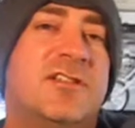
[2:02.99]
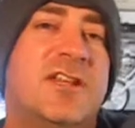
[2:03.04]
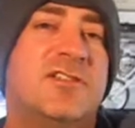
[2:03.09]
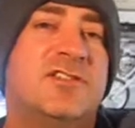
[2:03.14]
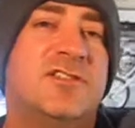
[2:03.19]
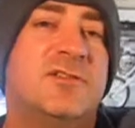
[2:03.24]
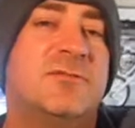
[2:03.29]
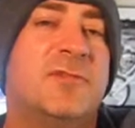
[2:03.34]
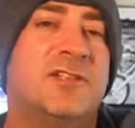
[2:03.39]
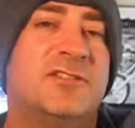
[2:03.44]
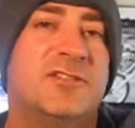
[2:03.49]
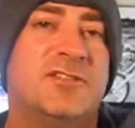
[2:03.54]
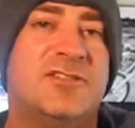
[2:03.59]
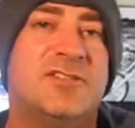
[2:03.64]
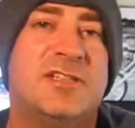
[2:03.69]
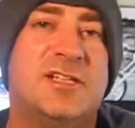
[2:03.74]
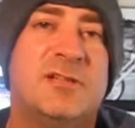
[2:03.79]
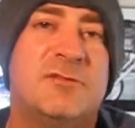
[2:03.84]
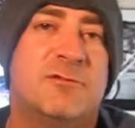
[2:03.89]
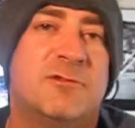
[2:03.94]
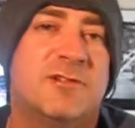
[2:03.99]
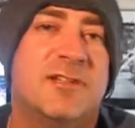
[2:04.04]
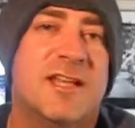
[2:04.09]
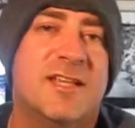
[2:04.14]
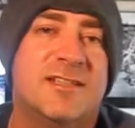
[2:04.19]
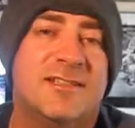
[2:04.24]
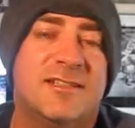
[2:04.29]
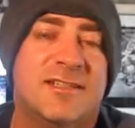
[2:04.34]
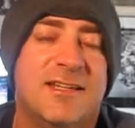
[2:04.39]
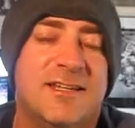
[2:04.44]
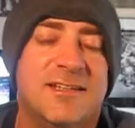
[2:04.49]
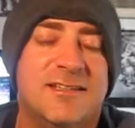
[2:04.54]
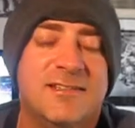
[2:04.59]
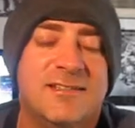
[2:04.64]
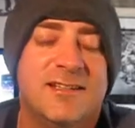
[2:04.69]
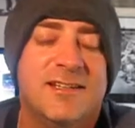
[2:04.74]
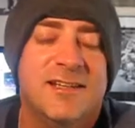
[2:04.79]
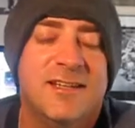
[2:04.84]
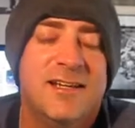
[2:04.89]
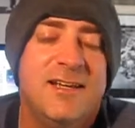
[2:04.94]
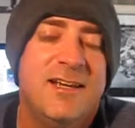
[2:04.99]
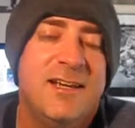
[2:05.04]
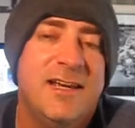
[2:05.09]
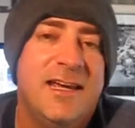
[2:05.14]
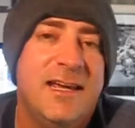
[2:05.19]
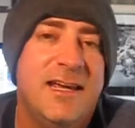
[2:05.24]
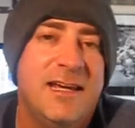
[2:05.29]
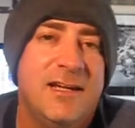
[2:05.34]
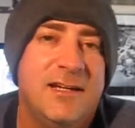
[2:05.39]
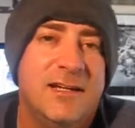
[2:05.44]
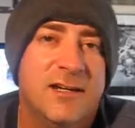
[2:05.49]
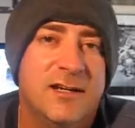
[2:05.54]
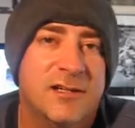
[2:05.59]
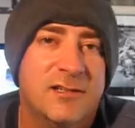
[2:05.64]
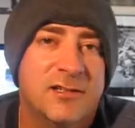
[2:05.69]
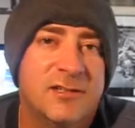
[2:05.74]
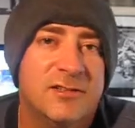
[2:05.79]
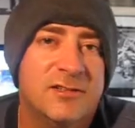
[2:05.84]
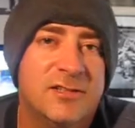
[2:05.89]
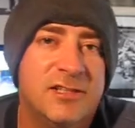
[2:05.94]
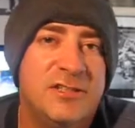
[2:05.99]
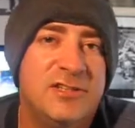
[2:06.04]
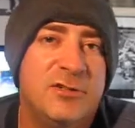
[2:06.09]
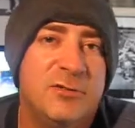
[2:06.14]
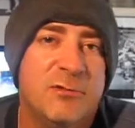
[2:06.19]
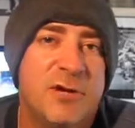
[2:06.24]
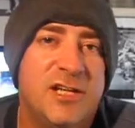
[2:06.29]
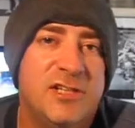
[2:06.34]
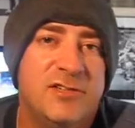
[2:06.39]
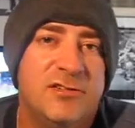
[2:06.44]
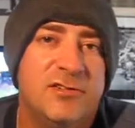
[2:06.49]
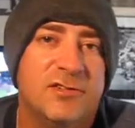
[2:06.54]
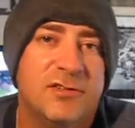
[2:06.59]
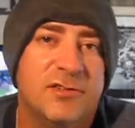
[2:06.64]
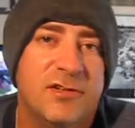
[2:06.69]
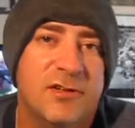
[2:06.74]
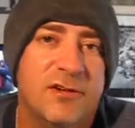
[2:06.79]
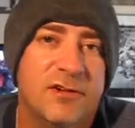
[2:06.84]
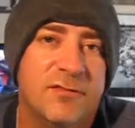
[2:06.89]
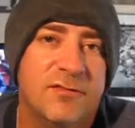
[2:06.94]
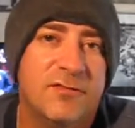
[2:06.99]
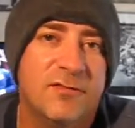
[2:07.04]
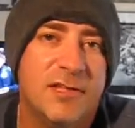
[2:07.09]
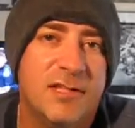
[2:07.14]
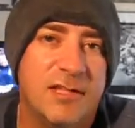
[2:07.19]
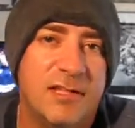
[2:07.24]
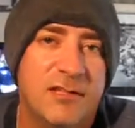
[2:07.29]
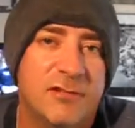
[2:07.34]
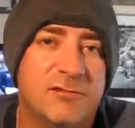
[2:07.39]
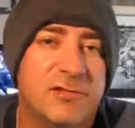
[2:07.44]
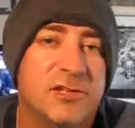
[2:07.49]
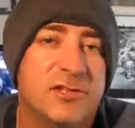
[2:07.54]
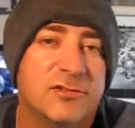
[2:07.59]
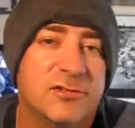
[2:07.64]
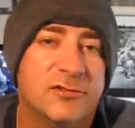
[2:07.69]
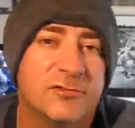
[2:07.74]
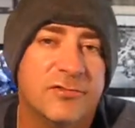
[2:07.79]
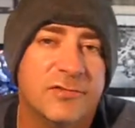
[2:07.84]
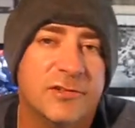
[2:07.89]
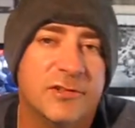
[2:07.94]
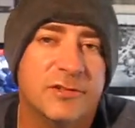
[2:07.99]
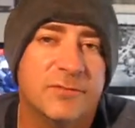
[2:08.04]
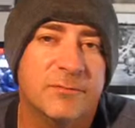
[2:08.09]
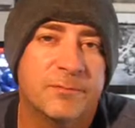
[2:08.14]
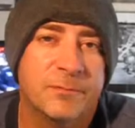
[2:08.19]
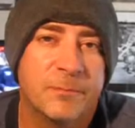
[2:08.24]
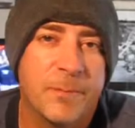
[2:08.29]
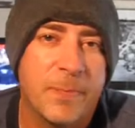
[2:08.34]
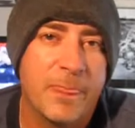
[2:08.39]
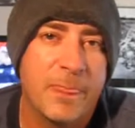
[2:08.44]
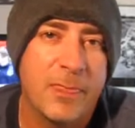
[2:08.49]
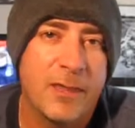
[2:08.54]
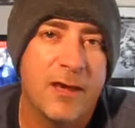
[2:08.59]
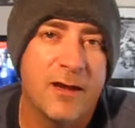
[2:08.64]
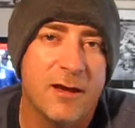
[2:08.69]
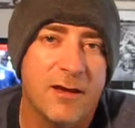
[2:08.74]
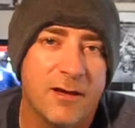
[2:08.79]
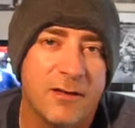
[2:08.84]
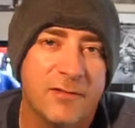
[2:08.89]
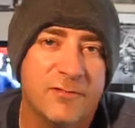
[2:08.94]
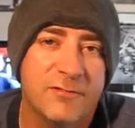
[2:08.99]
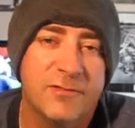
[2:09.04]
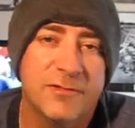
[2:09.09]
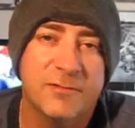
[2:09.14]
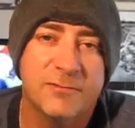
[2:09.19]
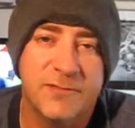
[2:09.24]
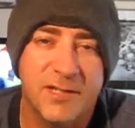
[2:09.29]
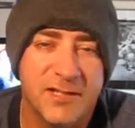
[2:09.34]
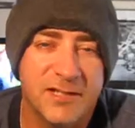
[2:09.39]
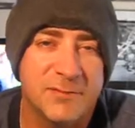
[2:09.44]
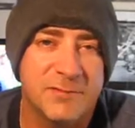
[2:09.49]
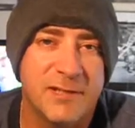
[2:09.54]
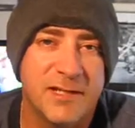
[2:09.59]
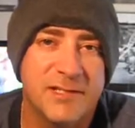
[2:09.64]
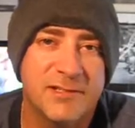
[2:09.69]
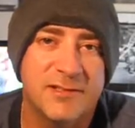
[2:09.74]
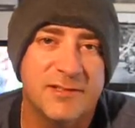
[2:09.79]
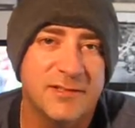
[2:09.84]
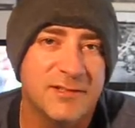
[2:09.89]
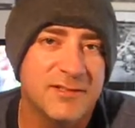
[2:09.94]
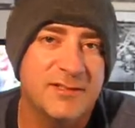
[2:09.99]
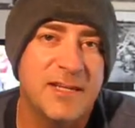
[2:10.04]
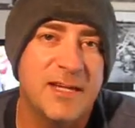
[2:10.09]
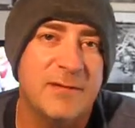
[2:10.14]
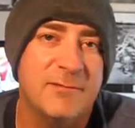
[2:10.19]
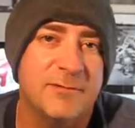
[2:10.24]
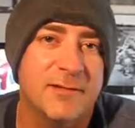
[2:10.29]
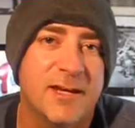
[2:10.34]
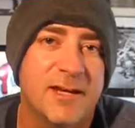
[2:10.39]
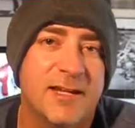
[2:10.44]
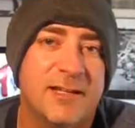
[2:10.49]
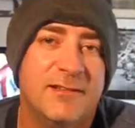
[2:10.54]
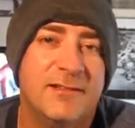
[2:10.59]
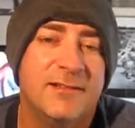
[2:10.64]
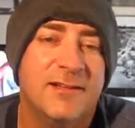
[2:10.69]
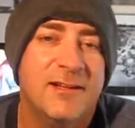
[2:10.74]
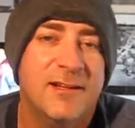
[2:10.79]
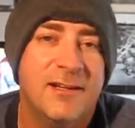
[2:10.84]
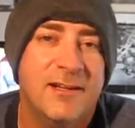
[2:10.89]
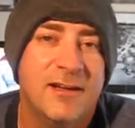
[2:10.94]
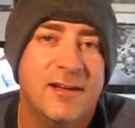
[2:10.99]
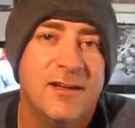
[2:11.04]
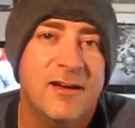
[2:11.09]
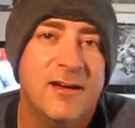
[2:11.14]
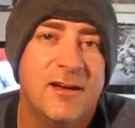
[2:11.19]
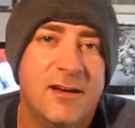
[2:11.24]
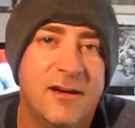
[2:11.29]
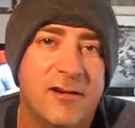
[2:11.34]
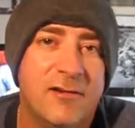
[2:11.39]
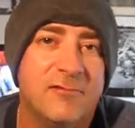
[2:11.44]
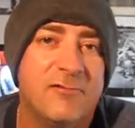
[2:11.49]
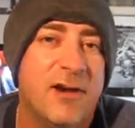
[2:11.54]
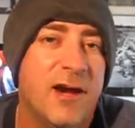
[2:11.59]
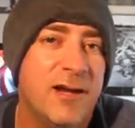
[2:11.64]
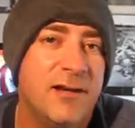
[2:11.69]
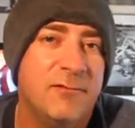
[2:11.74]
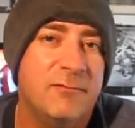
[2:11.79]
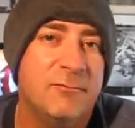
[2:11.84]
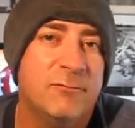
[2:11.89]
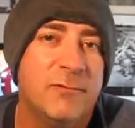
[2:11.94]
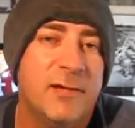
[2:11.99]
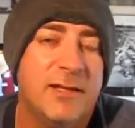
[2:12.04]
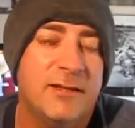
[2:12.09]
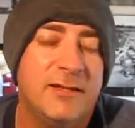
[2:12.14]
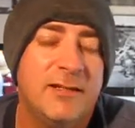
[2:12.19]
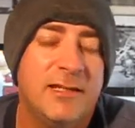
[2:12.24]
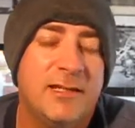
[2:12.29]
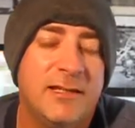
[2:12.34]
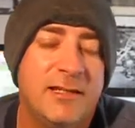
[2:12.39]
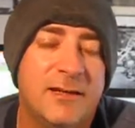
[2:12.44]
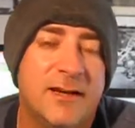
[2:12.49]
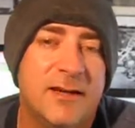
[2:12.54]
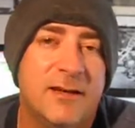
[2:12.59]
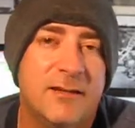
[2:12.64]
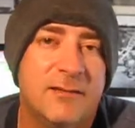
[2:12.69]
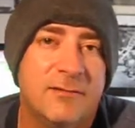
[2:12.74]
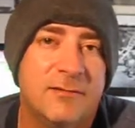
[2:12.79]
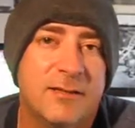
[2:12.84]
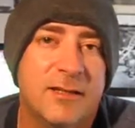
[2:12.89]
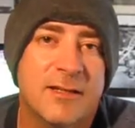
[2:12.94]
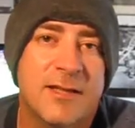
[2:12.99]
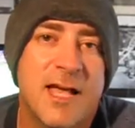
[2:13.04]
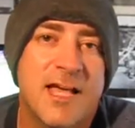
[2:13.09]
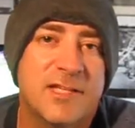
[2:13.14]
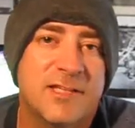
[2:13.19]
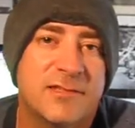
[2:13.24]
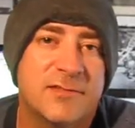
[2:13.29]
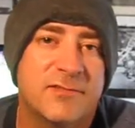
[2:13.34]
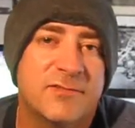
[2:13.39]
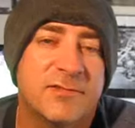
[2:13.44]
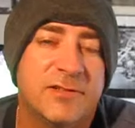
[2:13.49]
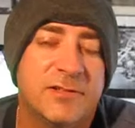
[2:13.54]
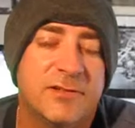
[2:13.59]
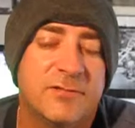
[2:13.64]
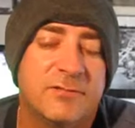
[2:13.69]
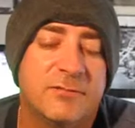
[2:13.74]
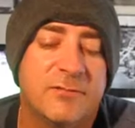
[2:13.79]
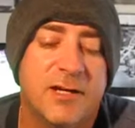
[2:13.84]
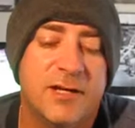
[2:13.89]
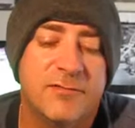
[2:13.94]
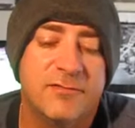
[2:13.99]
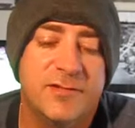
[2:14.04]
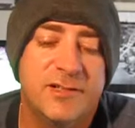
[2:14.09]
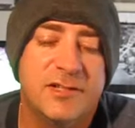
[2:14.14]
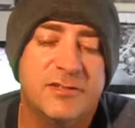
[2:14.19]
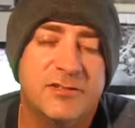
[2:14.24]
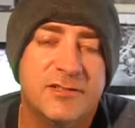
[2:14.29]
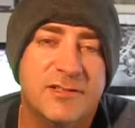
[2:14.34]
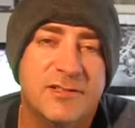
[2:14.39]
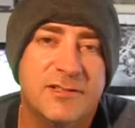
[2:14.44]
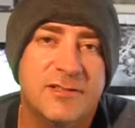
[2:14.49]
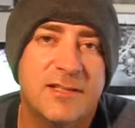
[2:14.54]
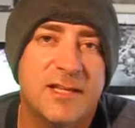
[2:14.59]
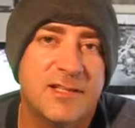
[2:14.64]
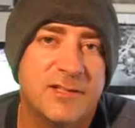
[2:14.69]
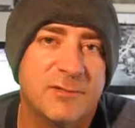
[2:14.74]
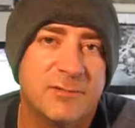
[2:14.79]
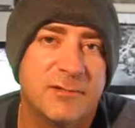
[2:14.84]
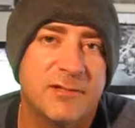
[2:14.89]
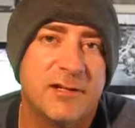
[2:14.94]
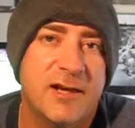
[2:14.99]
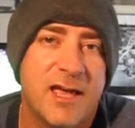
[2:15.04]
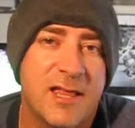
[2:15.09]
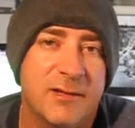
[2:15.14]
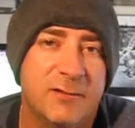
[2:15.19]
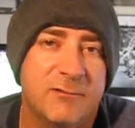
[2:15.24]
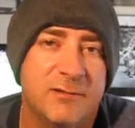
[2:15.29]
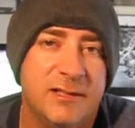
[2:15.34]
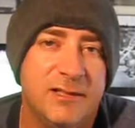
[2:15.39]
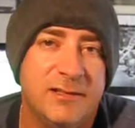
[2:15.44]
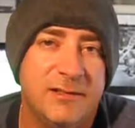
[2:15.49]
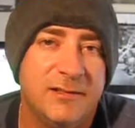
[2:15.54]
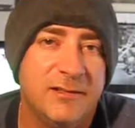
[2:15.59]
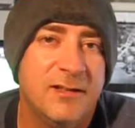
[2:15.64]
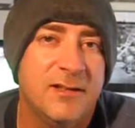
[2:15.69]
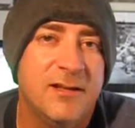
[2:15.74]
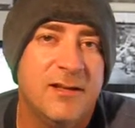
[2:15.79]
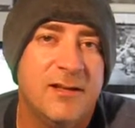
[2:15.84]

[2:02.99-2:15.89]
not so much a sequel as it is a continuation of the original film. The film takes place on the same night, right when the last film finishes. That's where Halloween